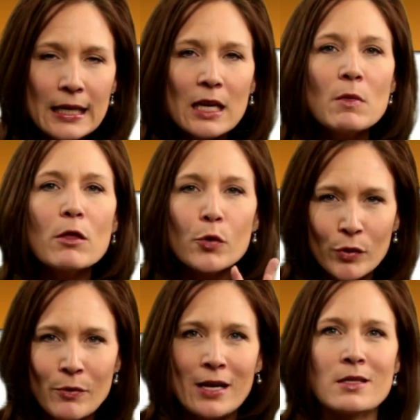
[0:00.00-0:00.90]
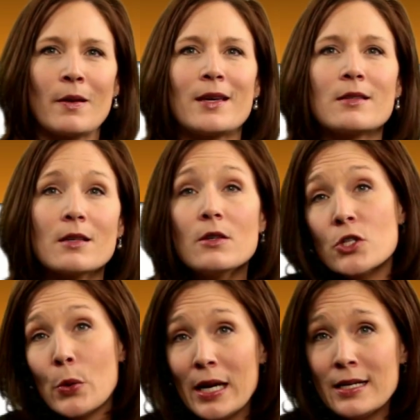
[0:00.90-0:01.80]
Give me 3 resumes.
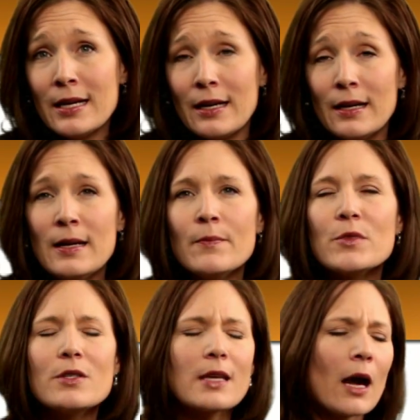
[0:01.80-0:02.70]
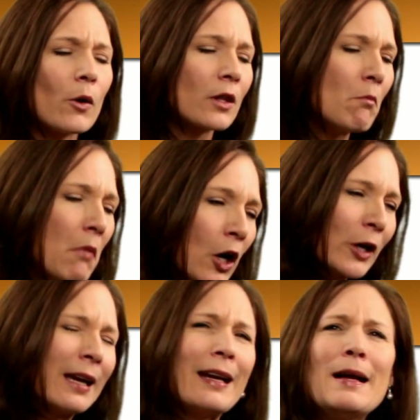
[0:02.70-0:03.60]
So I did. Scoured the
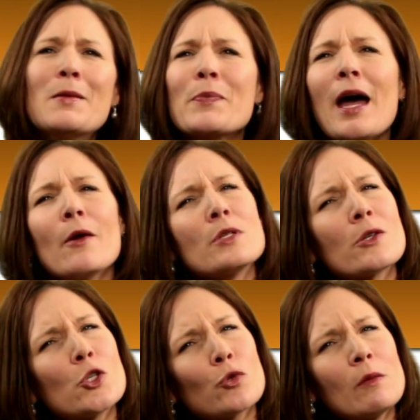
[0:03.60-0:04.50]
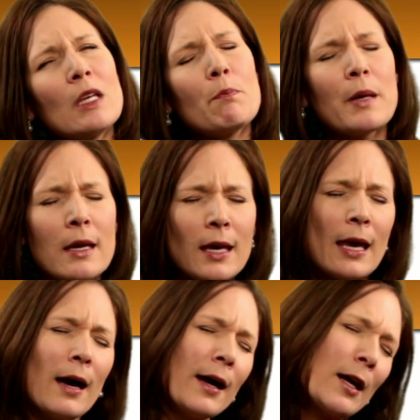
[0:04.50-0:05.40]
market. I was extremely
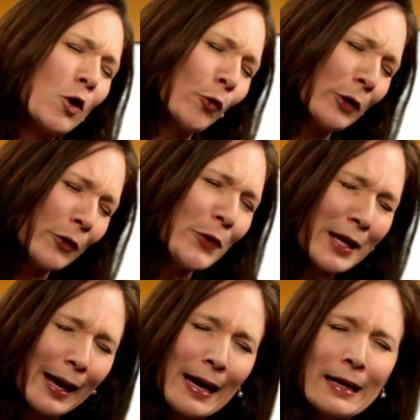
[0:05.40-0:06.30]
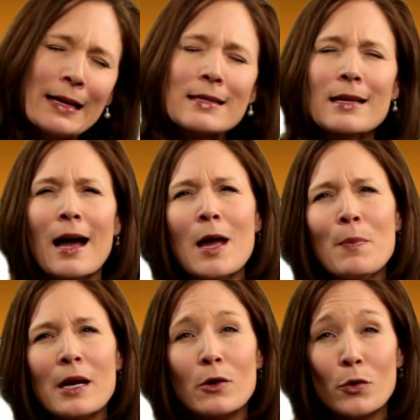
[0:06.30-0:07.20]
picky. I grilled the candidates and I
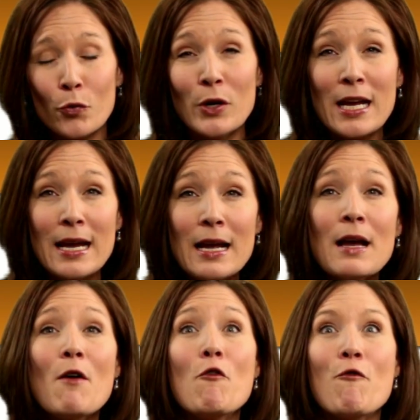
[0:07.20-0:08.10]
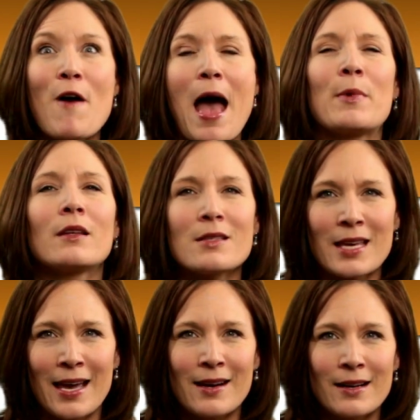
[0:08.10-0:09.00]
picked 3 fabulous
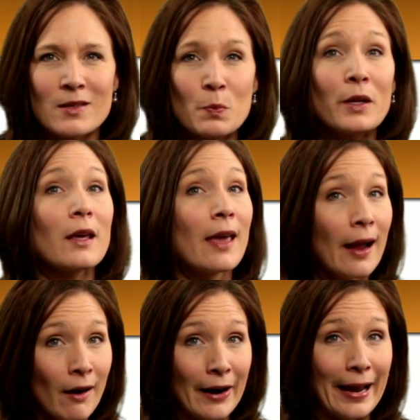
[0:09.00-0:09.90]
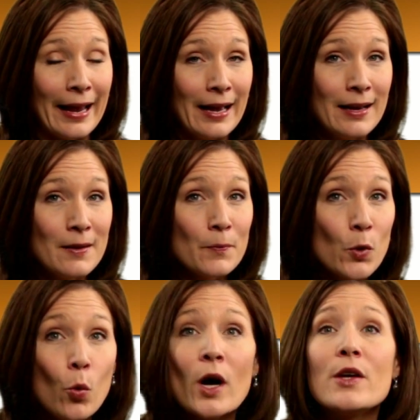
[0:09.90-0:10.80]
candidates. But Gary
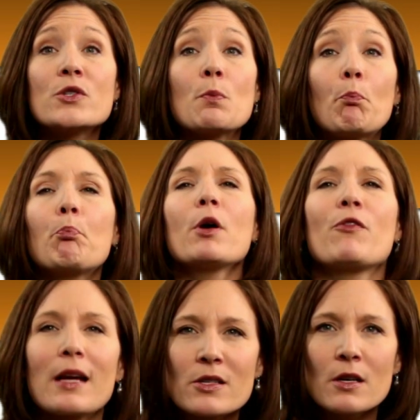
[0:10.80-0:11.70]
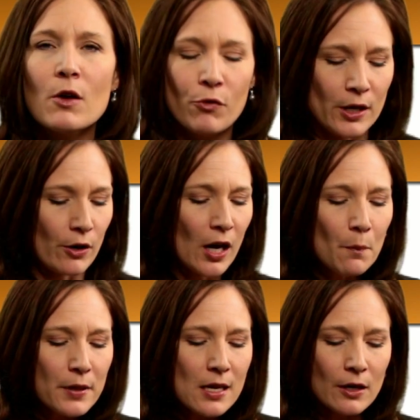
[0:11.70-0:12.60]
was perfect for their
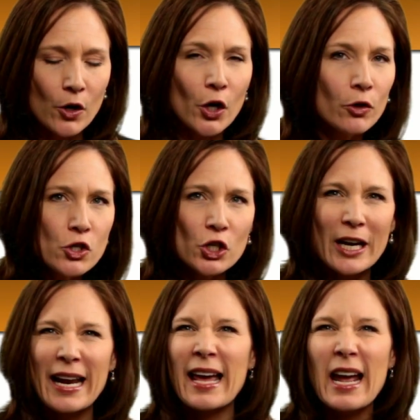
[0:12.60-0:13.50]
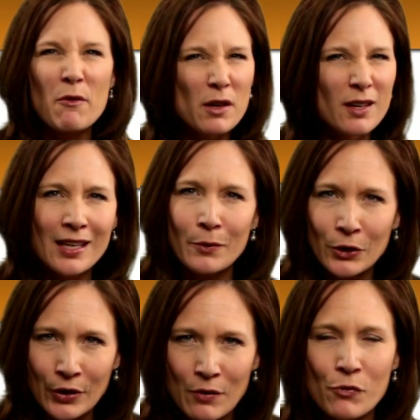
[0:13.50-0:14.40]
company, their culture, and had everything they were
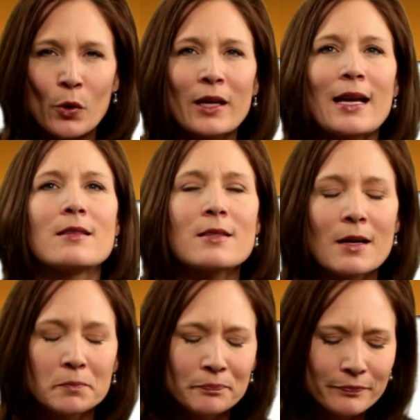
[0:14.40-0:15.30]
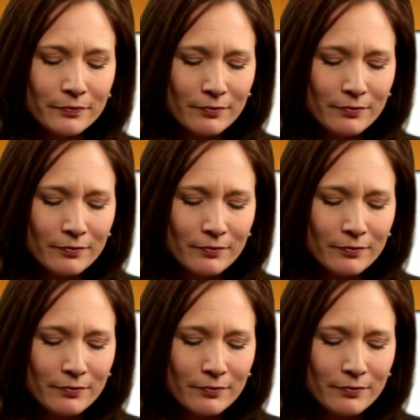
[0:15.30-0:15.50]
looking for and then some.